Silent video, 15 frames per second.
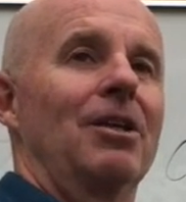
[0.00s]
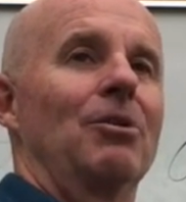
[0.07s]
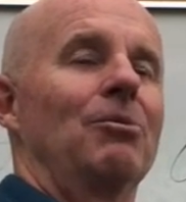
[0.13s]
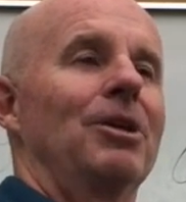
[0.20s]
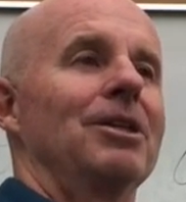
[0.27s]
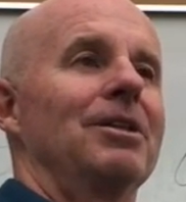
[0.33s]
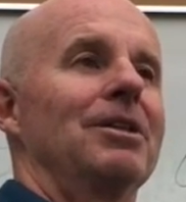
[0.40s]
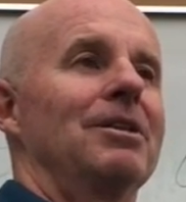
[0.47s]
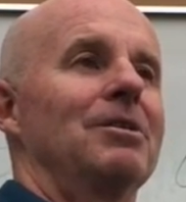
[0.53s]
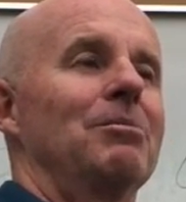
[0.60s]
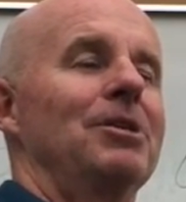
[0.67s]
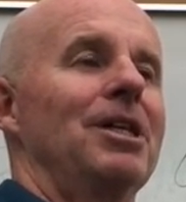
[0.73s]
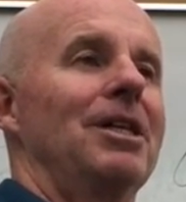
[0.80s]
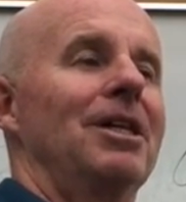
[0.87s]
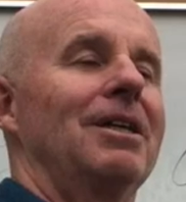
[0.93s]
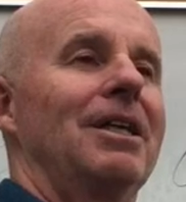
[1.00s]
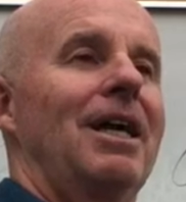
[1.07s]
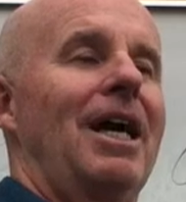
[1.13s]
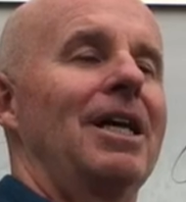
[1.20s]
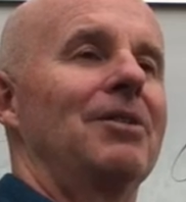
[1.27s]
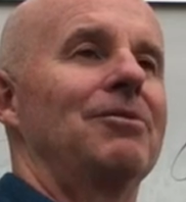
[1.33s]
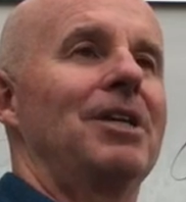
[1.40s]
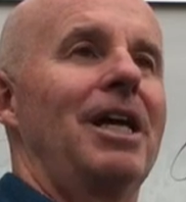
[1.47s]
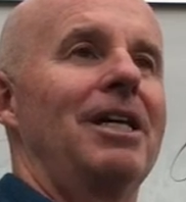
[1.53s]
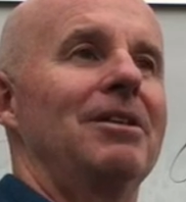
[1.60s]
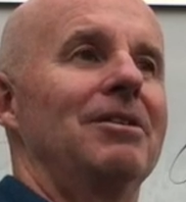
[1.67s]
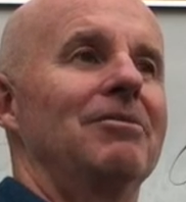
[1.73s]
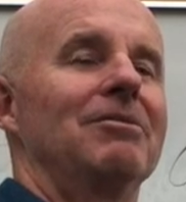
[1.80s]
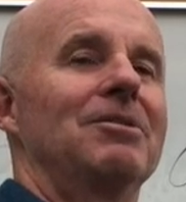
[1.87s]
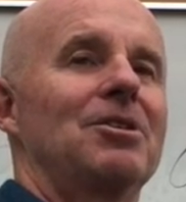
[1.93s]
I don't want it to be out of date
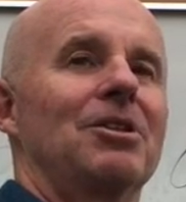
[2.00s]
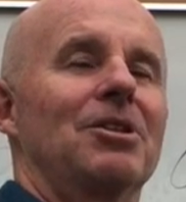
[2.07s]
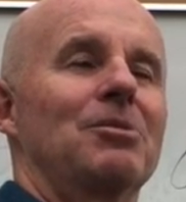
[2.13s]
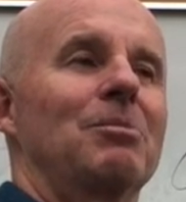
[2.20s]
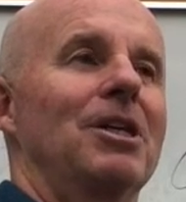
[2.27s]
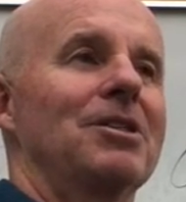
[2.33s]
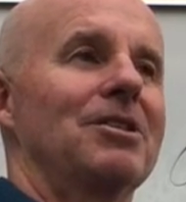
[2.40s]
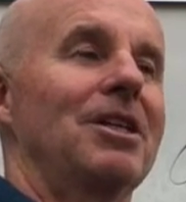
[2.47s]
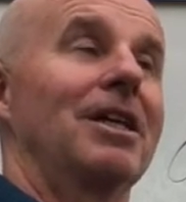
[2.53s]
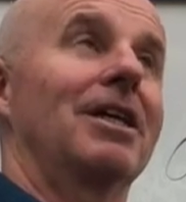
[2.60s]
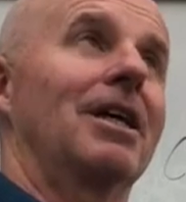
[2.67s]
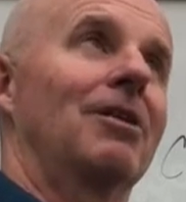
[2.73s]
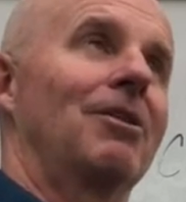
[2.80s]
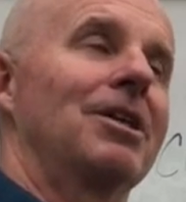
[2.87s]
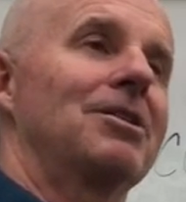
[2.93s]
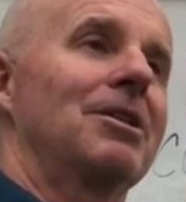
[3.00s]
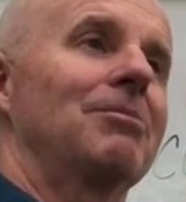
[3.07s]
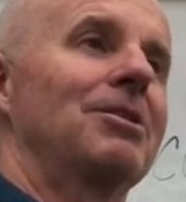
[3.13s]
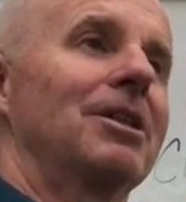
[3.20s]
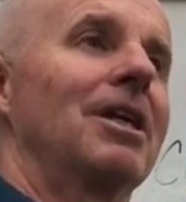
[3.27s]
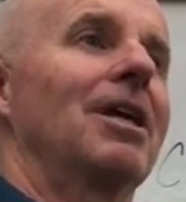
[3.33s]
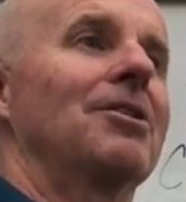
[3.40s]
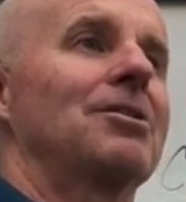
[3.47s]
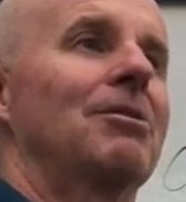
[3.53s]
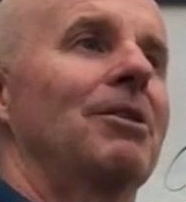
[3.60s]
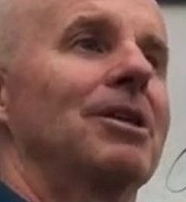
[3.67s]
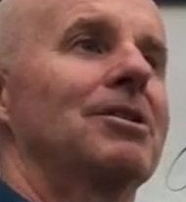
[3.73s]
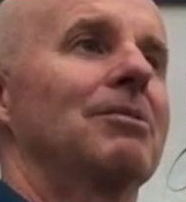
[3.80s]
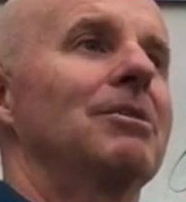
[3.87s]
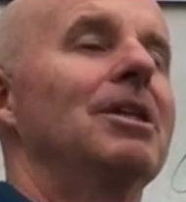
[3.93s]
in 6 months and I got to write something else. I
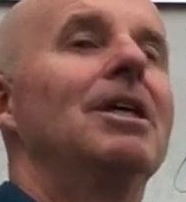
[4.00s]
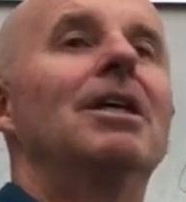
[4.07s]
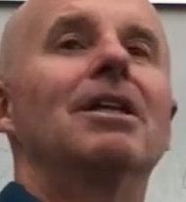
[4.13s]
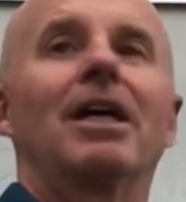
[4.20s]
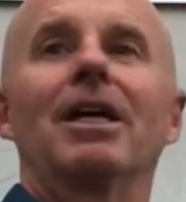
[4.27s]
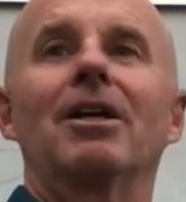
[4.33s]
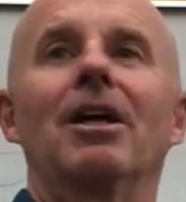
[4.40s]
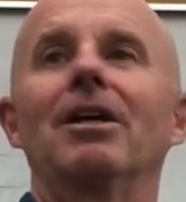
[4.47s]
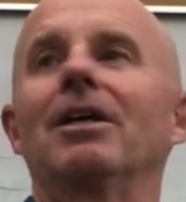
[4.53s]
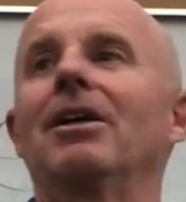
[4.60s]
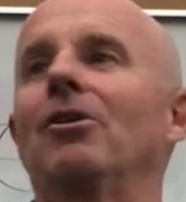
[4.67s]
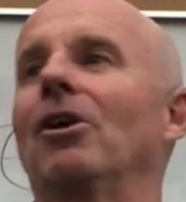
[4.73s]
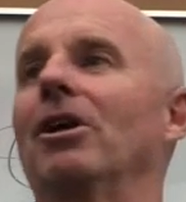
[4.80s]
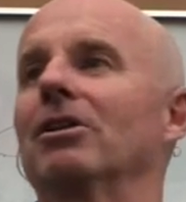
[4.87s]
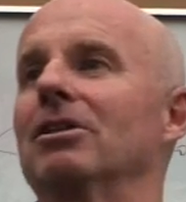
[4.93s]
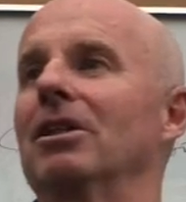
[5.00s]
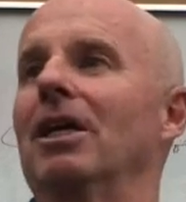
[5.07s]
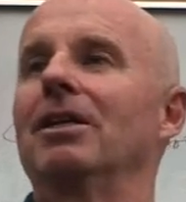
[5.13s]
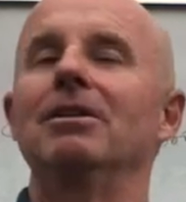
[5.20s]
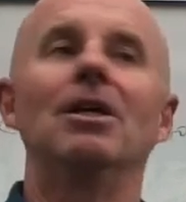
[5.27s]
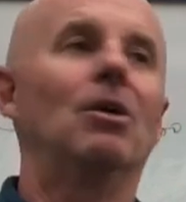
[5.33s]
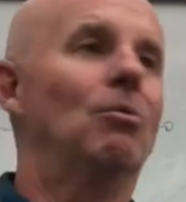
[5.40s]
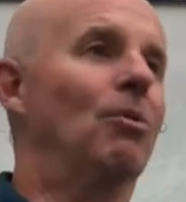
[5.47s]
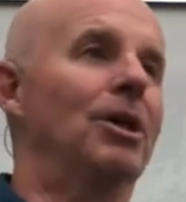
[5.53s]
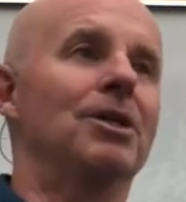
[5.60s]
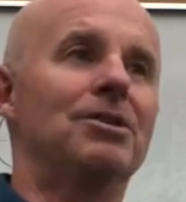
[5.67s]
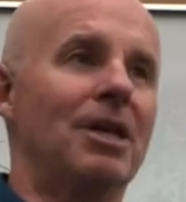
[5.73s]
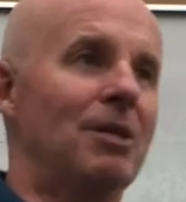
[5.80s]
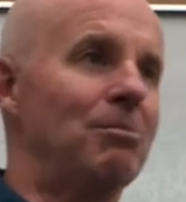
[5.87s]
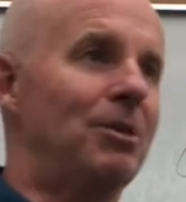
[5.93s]
write some, like an article on what
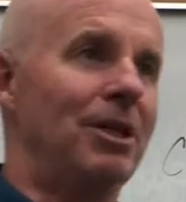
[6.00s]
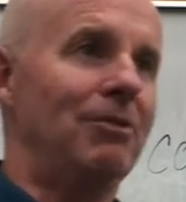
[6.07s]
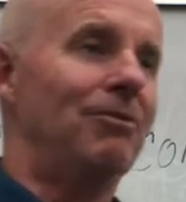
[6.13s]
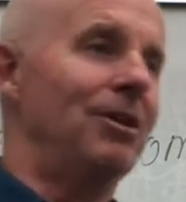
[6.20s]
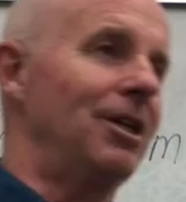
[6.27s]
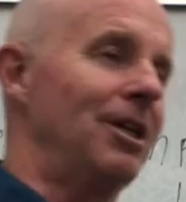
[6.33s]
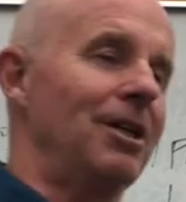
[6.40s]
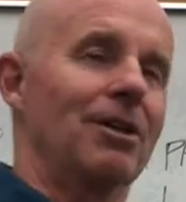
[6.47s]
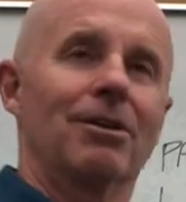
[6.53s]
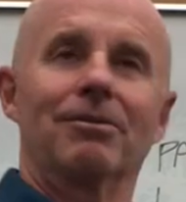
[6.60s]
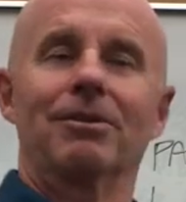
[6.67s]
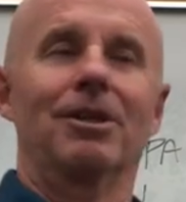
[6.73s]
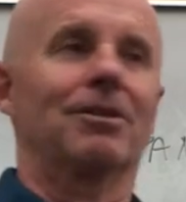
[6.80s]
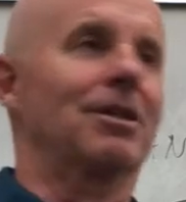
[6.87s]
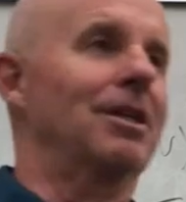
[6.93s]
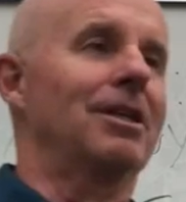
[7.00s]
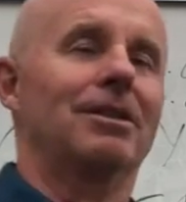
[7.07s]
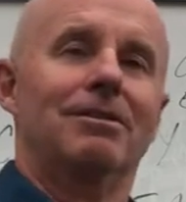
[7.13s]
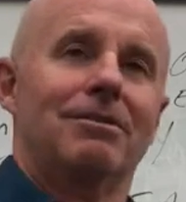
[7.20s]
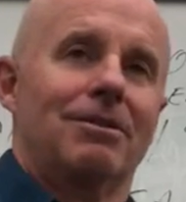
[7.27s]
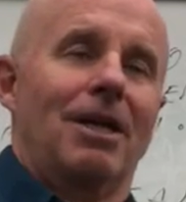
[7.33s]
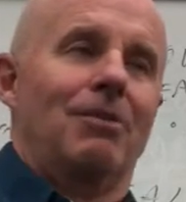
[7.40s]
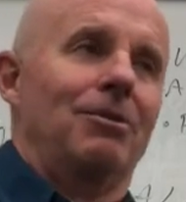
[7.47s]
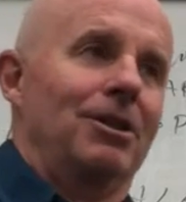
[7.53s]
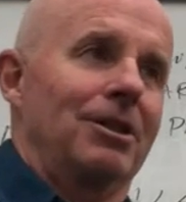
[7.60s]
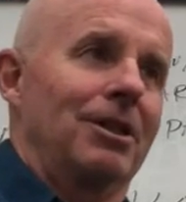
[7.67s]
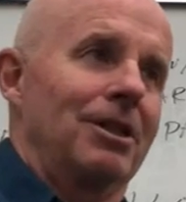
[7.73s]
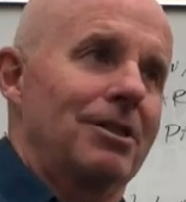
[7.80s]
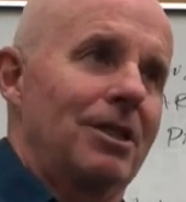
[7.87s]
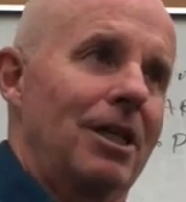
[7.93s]
is NPV, or, it's not really
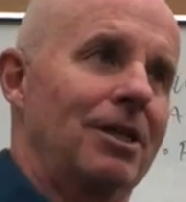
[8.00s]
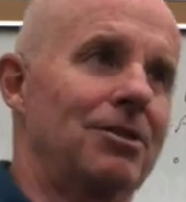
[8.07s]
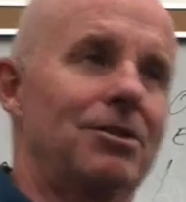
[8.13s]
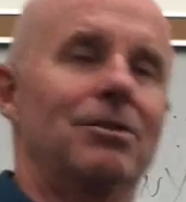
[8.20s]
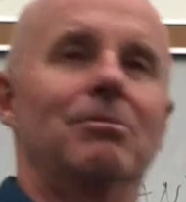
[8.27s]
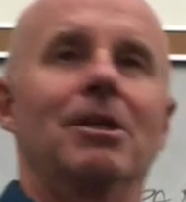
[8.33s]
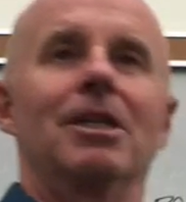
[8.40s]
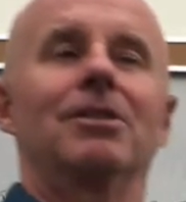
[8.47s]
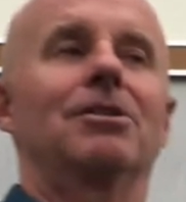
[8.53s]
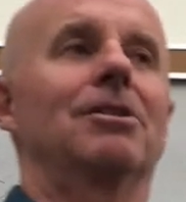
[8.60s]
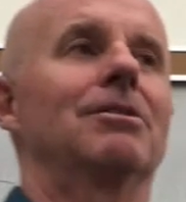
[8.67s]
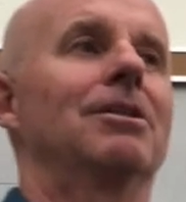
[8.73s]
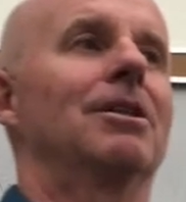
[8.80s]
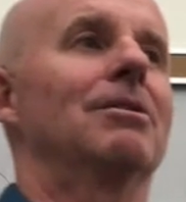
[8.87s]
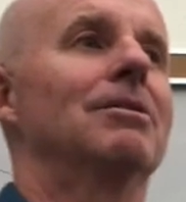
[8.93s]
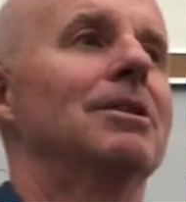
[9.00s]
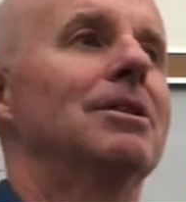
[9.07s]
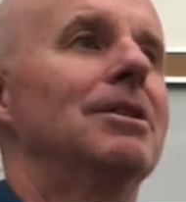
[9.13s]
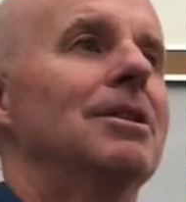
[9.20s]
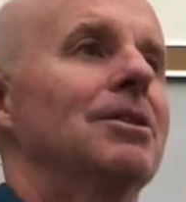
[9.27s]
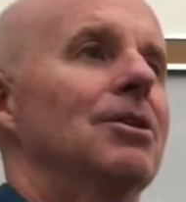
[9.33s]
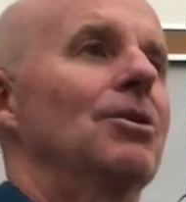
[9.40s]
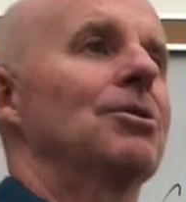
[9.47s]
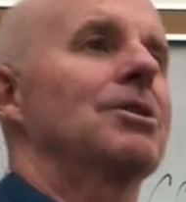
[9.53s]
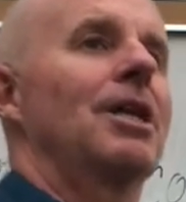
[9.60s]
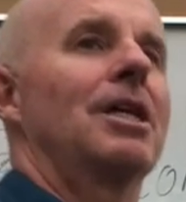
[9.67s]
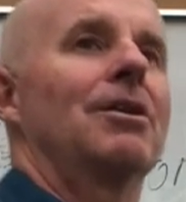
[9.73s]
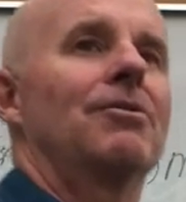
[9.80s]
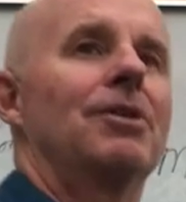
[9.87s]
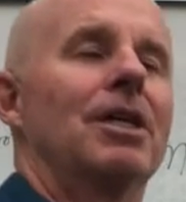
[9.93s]
going to change too much, or, those
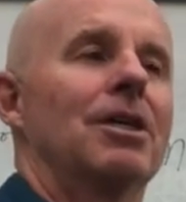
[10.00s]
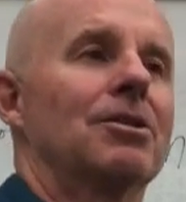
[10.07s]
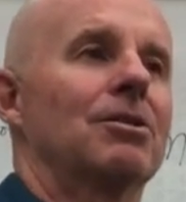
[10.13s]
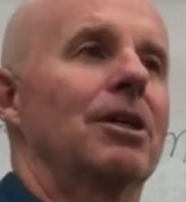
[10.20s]
kind of things.